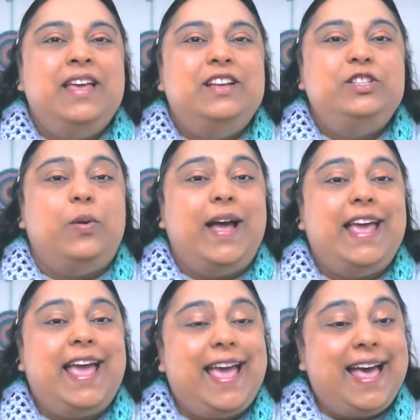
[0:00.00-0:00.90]
So I
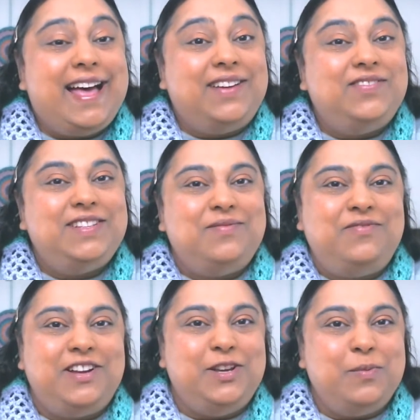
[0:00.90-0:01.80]
have some
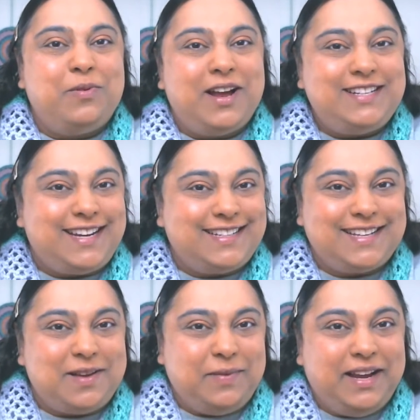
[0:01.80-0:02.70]
fun new projects
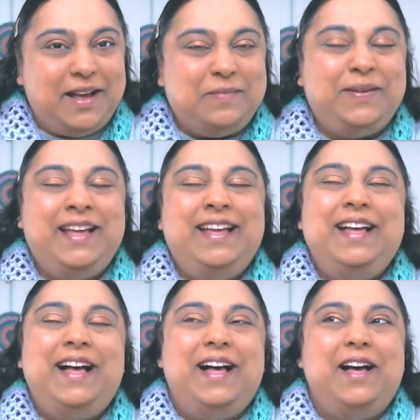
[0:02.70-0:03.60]
coming up.
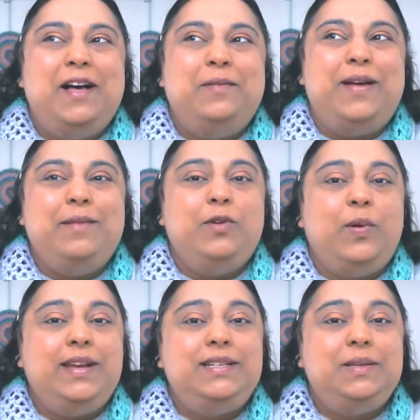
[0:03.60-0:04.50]
I'm
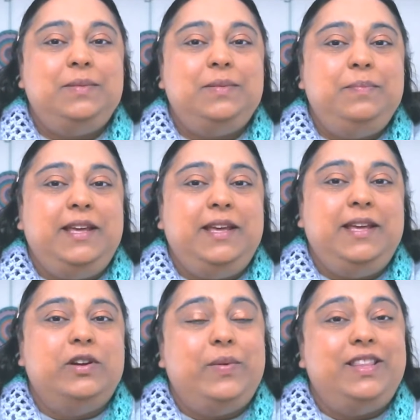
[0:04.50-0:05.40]
going to be
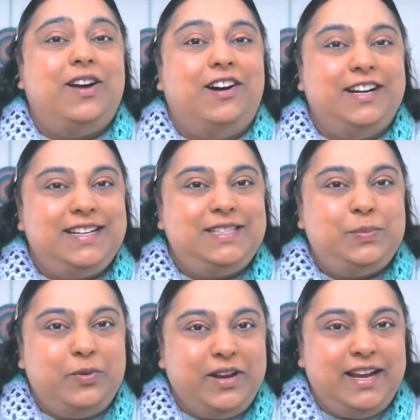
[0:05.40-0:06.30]
working with Art
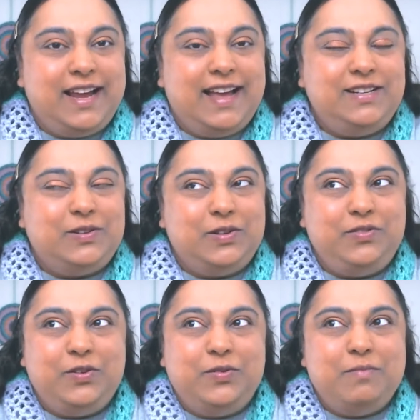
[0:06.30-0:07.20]
Esprit. I don't know
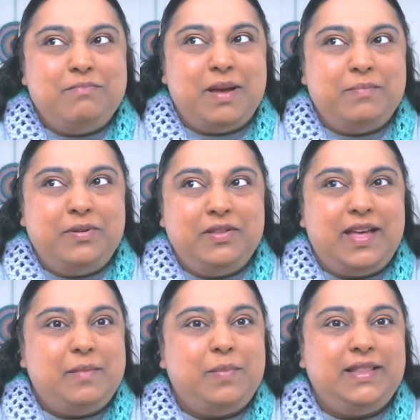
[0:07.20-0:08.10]
if you remember
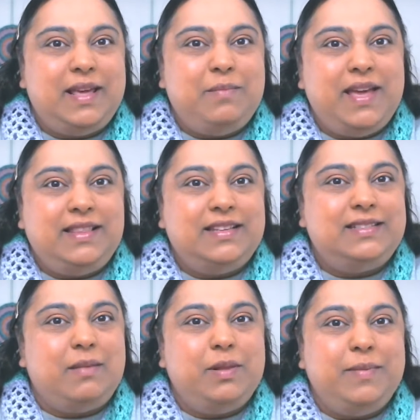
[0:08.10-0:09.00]
them, but they make the
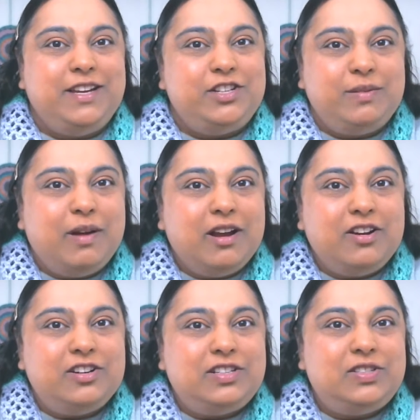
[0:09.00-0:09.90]
sublimation
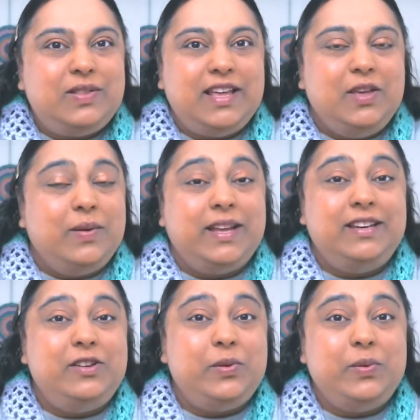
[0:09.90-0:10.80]
markers so that you
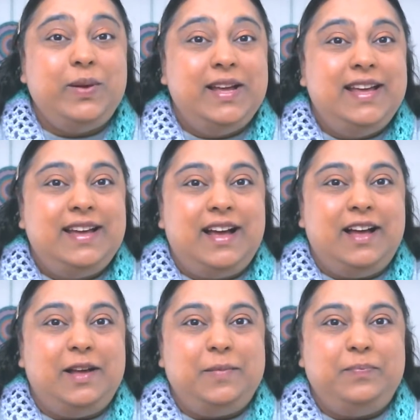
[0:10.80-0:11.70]
can do,
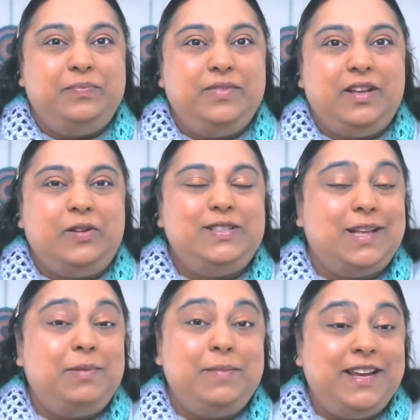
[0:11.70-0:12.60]

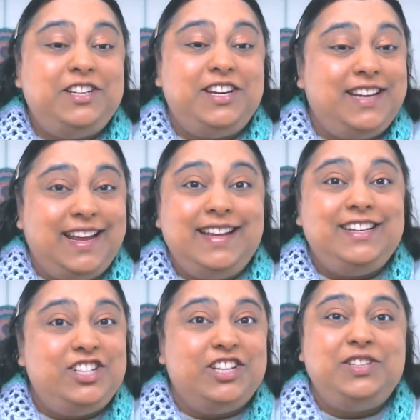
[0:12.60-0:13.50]
sublimation
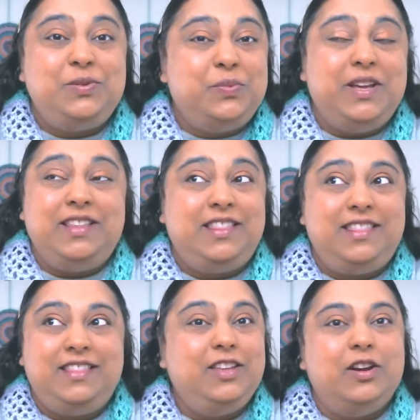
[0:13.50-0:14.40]
ink just with
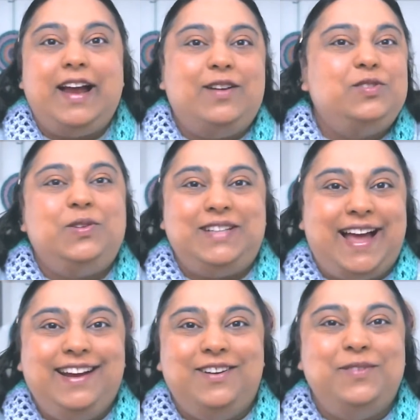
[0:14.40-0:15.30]
your household
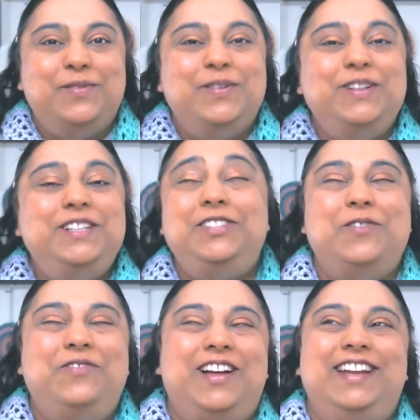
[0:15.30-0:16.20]
iron, which is
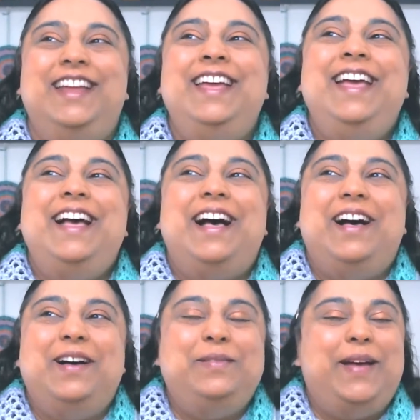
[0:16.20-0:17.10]
so fun.
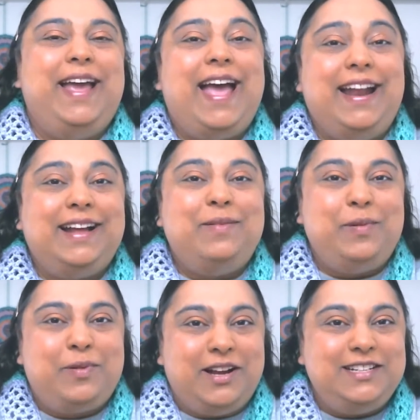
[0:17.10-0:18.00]
I had a
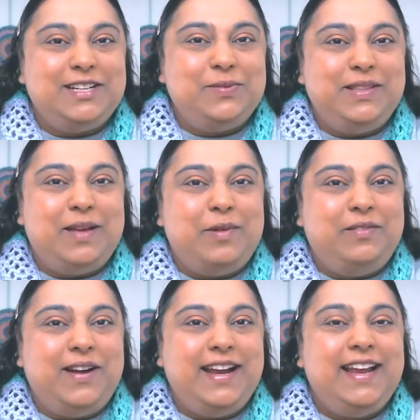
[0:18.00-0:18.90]
couple projects with them
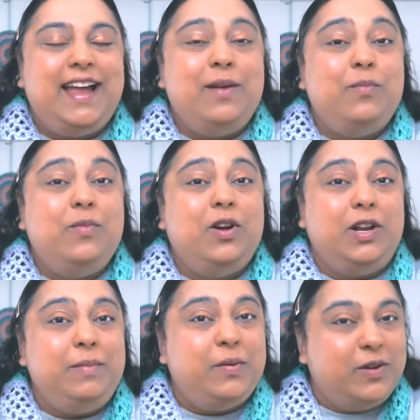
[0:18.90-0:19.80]
already. I'm
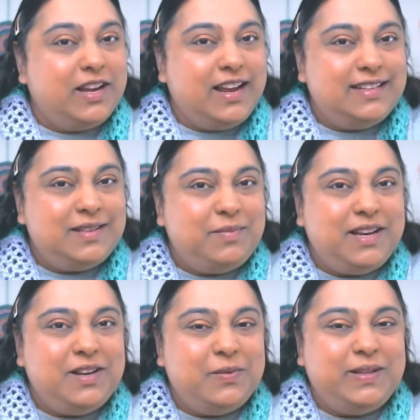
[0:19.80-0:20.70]
going to be working on
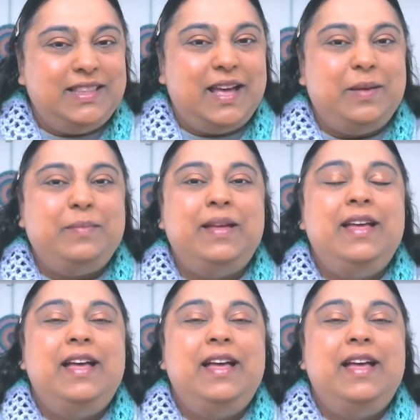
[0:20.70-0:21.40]
something new with them.